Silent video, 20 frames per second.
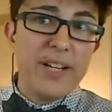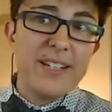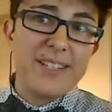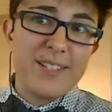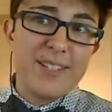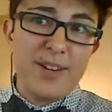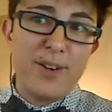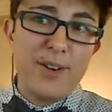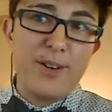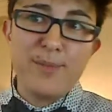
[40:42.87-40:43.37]

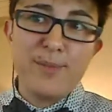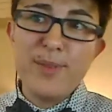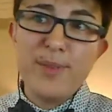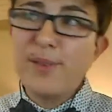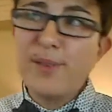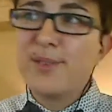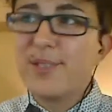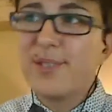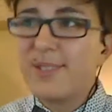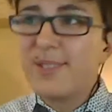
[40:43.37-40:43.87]
So
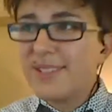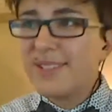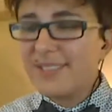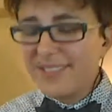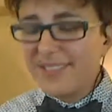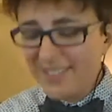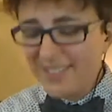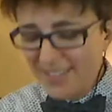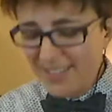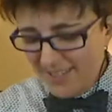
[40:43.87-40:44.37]
that's
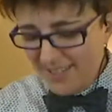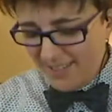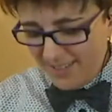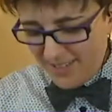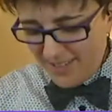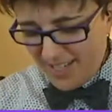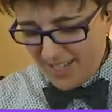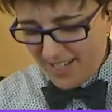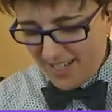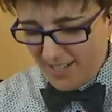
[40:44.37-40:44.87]

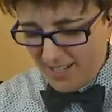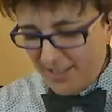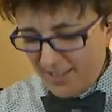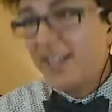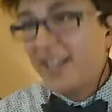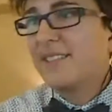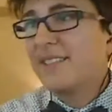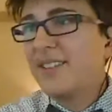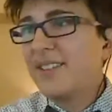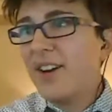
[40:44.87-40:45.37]
kind of how
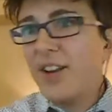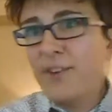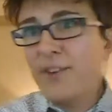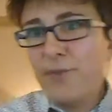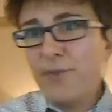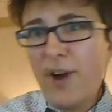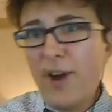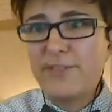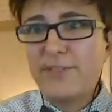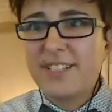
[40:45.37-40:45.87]
that
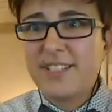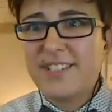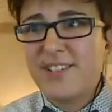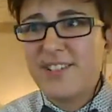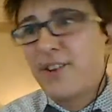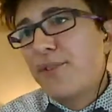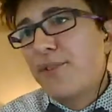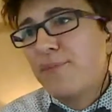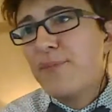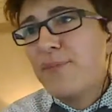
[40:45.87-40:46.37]
unraveled.
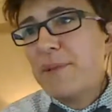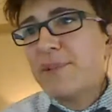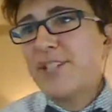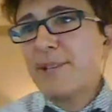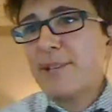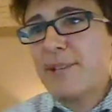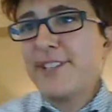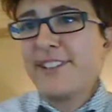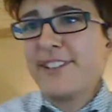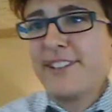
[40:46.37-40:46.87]
So maybe
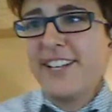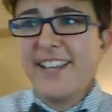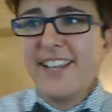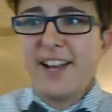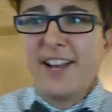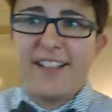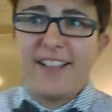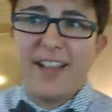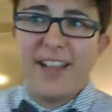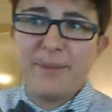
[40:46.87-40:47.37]
something like
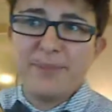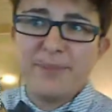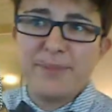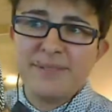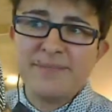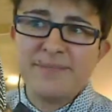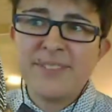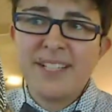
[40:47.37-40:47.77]
that'll happen.